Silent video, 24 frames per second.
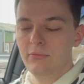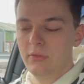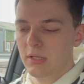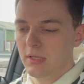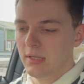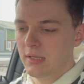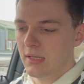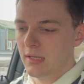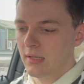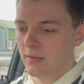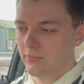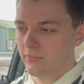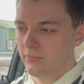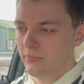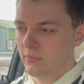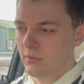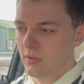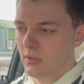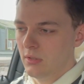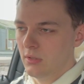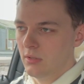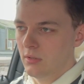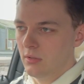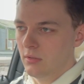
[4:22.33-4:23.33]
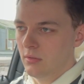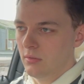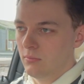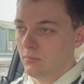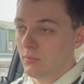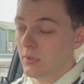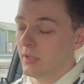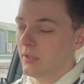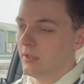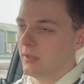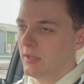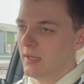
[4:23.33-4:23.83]
The nav,
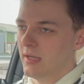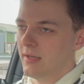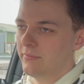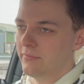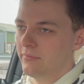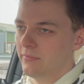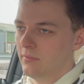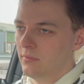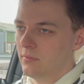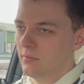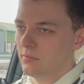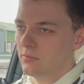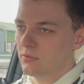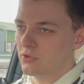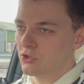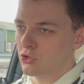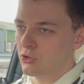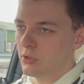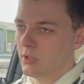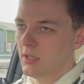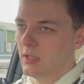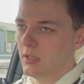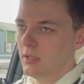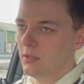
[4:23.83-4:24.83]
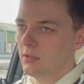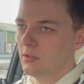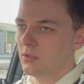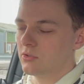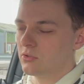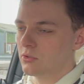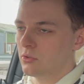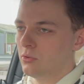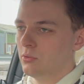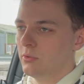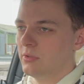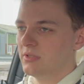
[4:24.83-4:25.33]
well, the nav screen
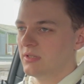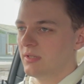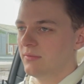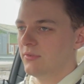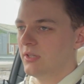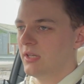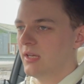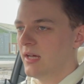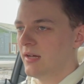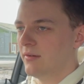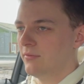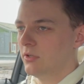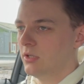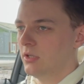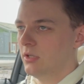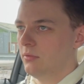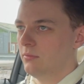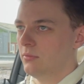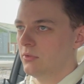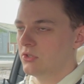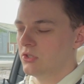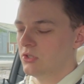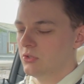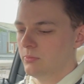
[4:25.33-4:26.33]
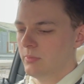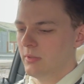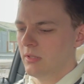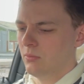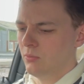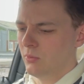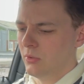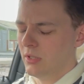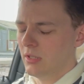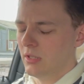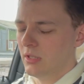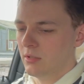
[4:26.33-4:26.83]
doesn't always have the nav in it, which is a bit
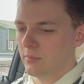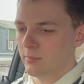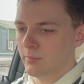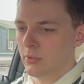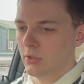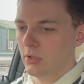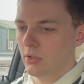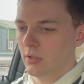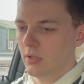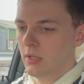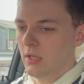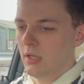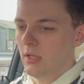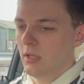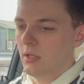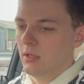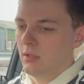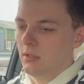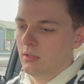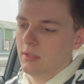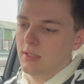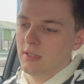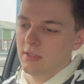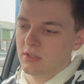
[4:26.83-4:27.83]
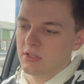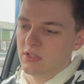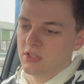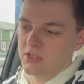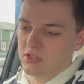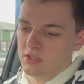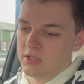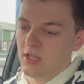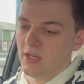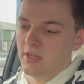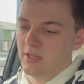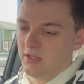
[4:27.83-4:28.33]
weird, but it's a
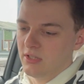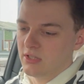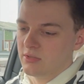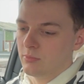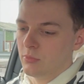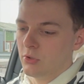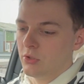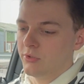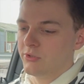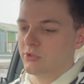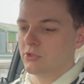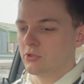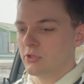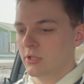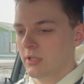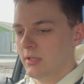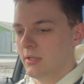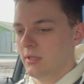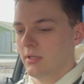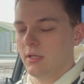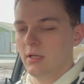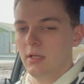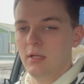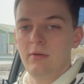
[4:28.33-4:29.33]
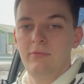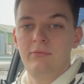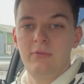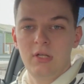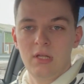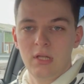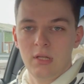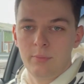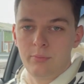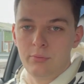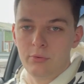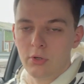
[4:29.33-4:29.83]
slightly smaller screen than if you
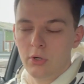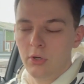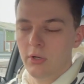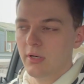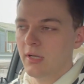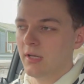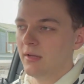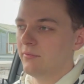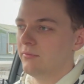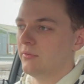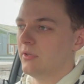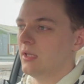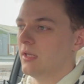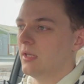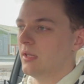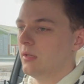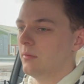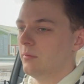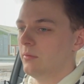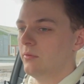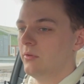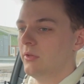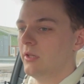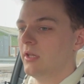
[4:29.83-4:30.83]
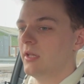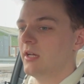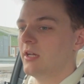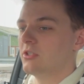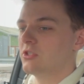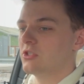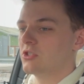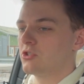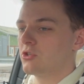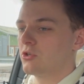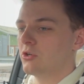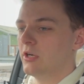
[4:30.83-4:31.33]
get the Pro nav, you get the, the
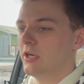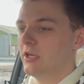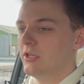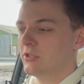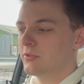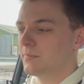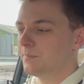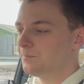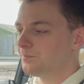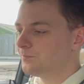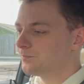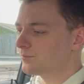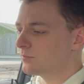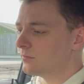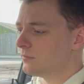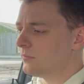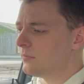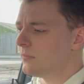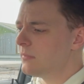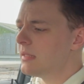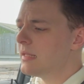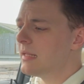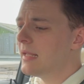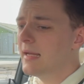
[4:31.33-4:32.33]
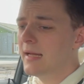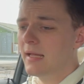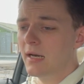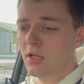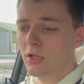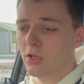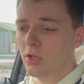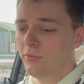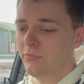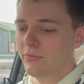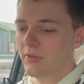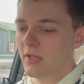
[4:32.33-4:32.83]
larger screen. And I
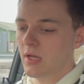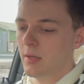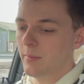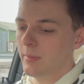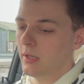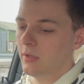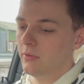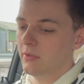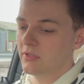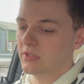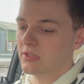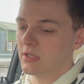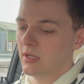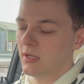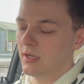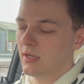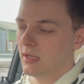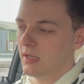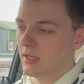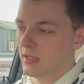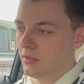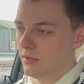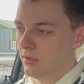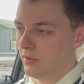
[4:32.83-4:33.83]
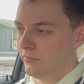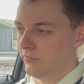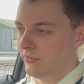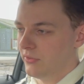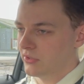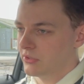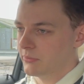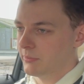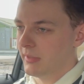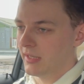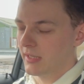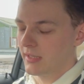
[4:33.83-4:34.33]
love that about this car. I love the
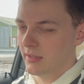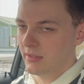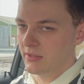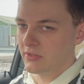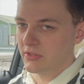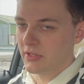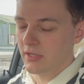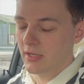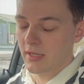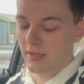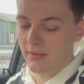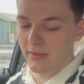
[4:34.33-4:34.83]
spec of this car.